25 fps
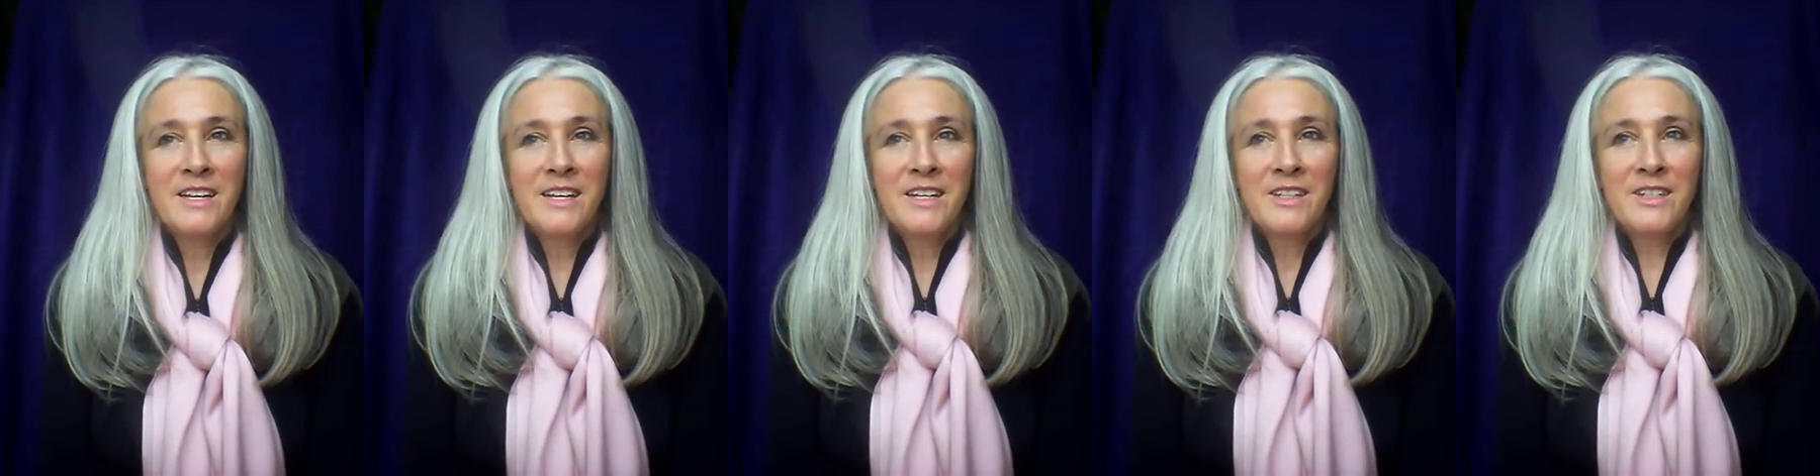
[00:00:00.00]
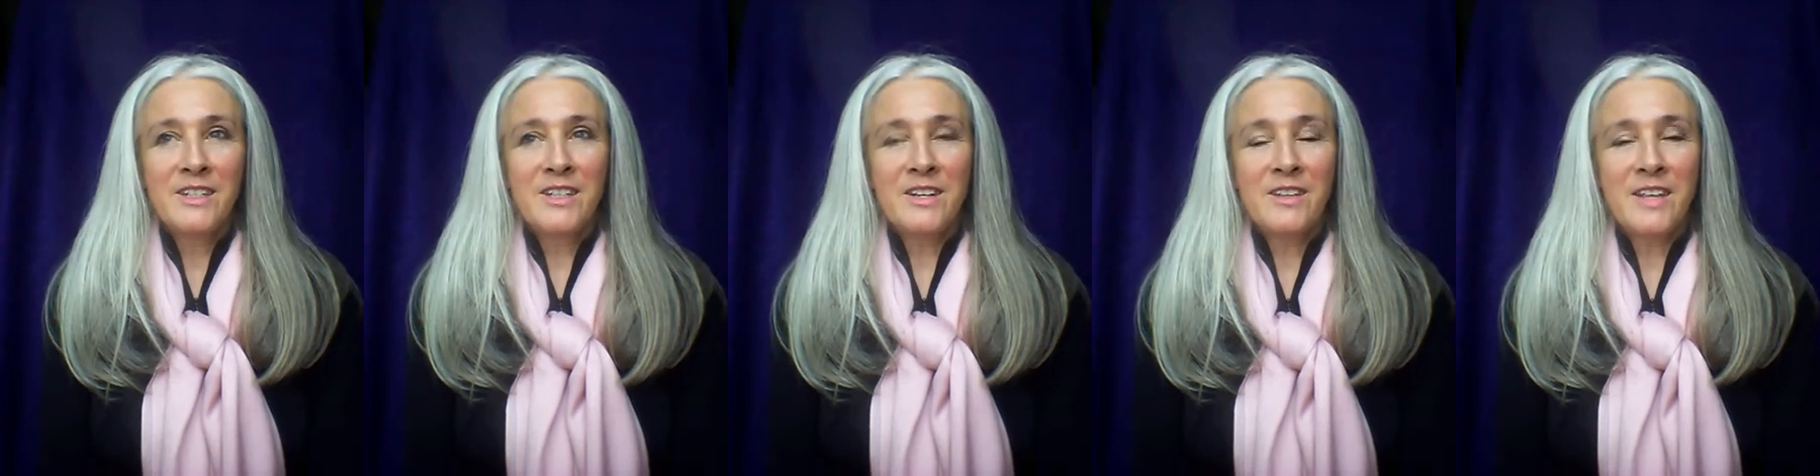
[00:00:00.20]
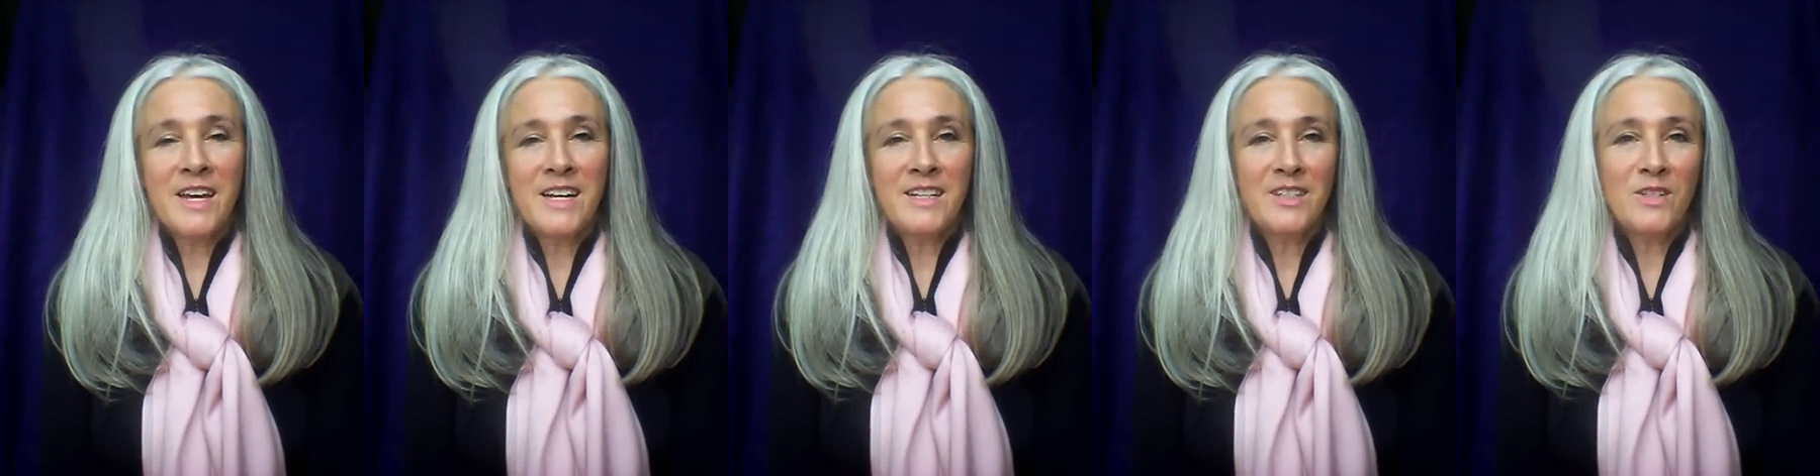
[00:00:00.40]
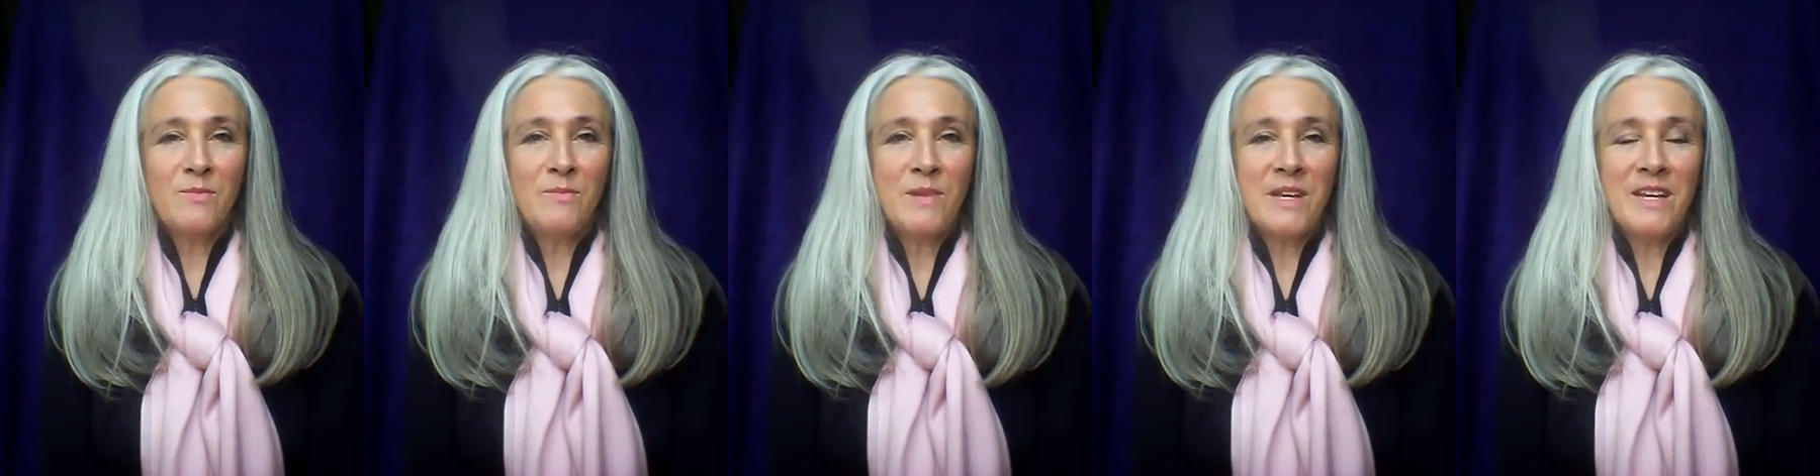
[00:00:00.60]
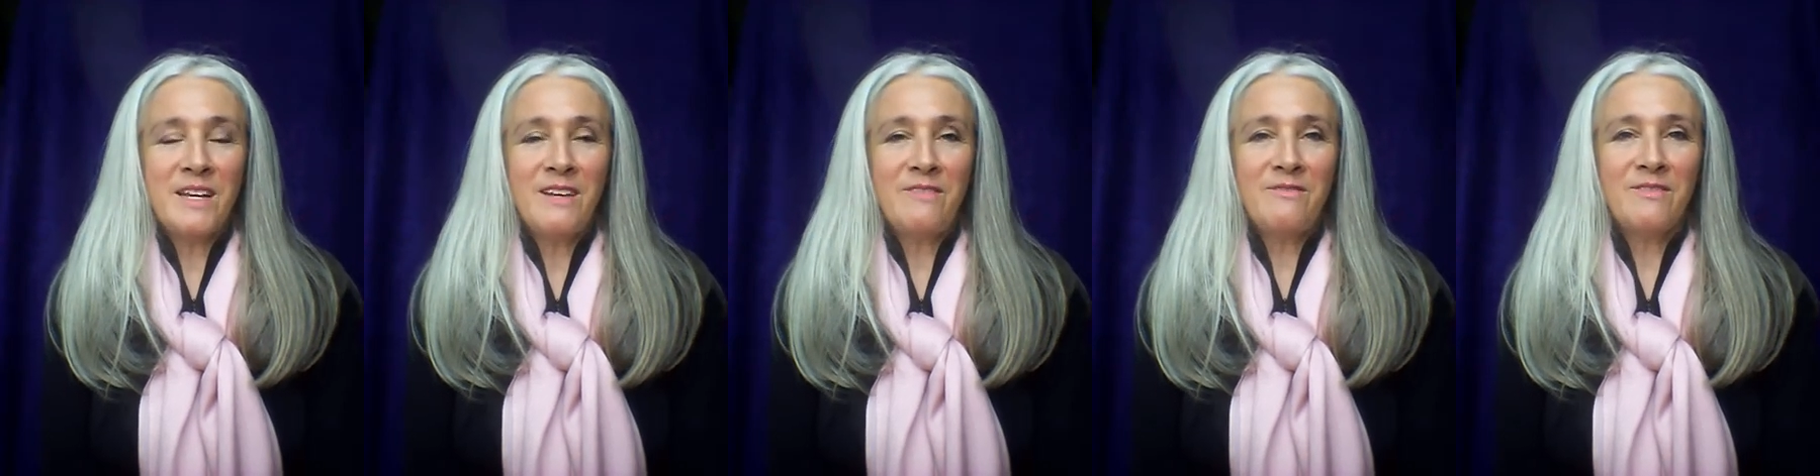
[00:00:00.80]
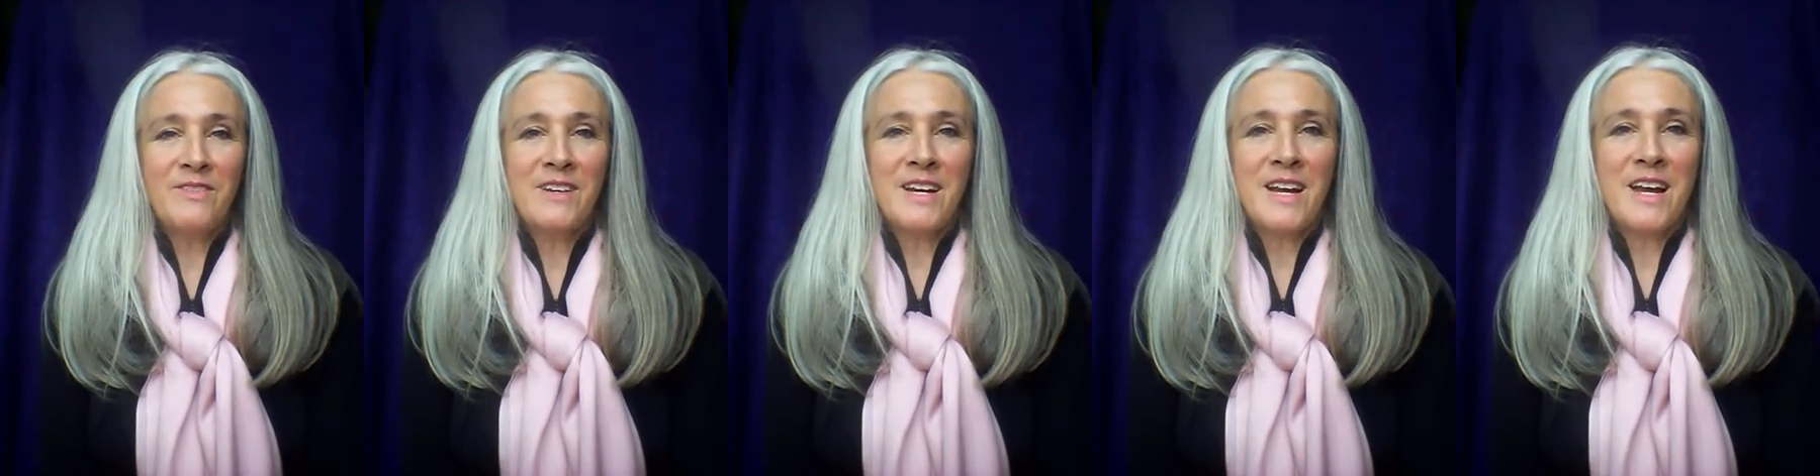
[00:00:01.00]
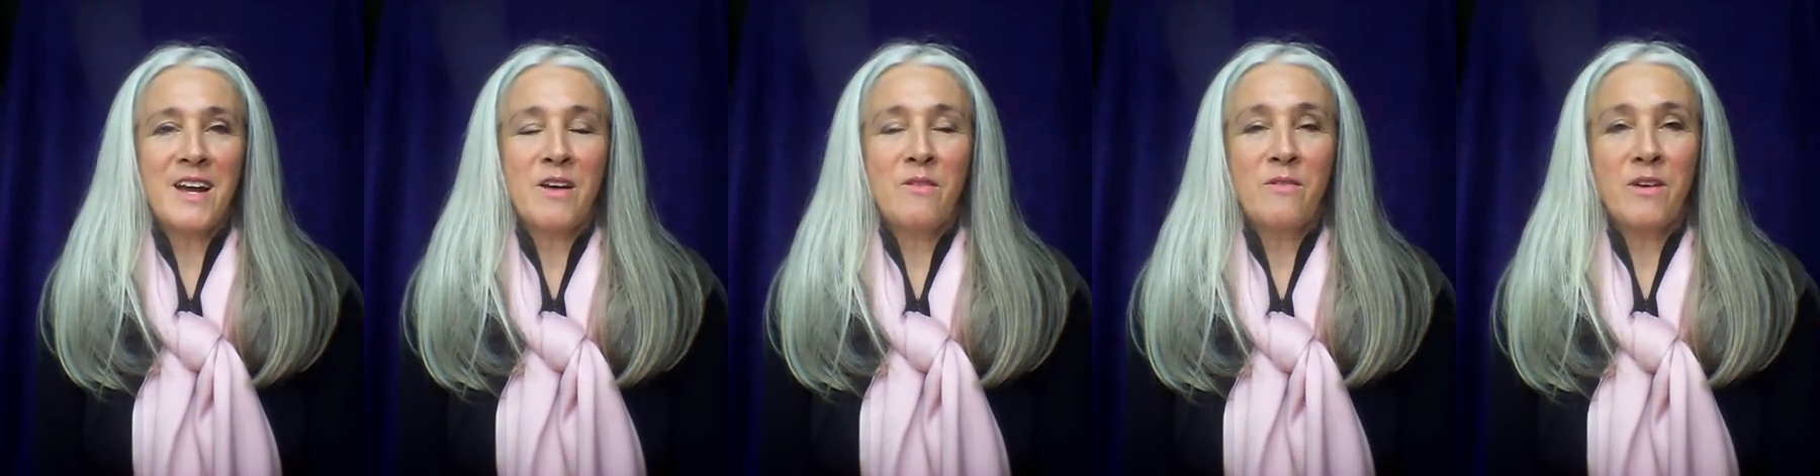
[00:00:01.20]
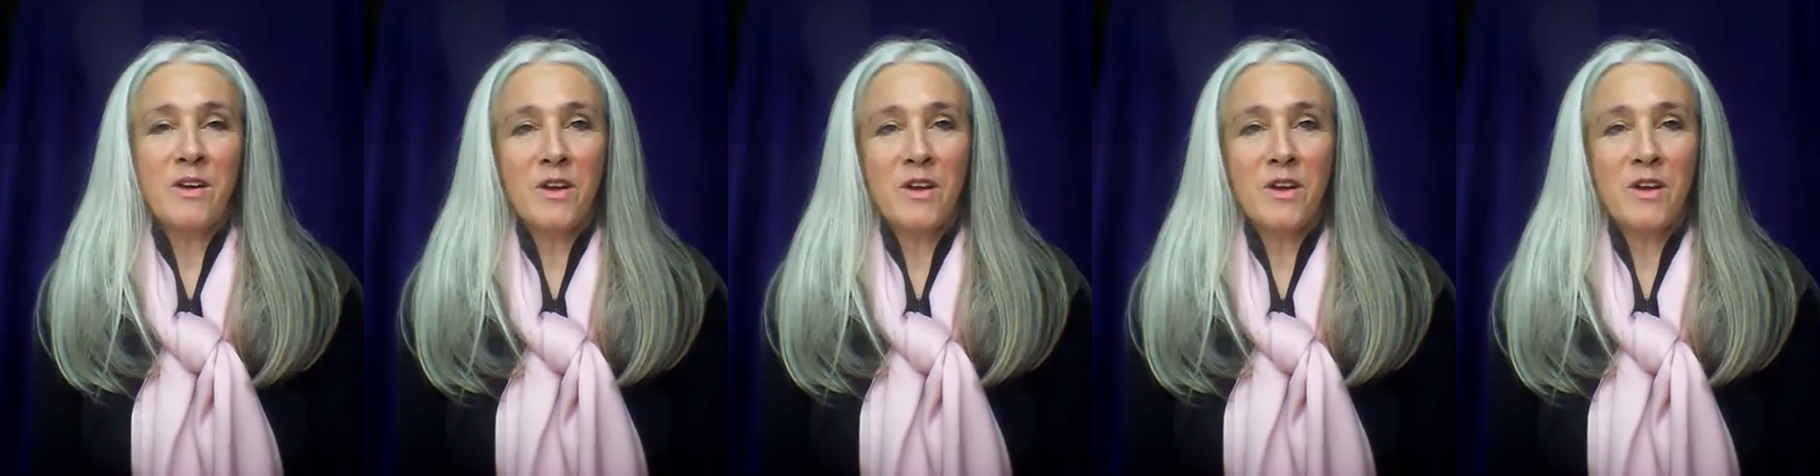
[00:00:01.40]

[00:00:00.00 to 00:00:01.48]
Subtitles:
So that's me for now.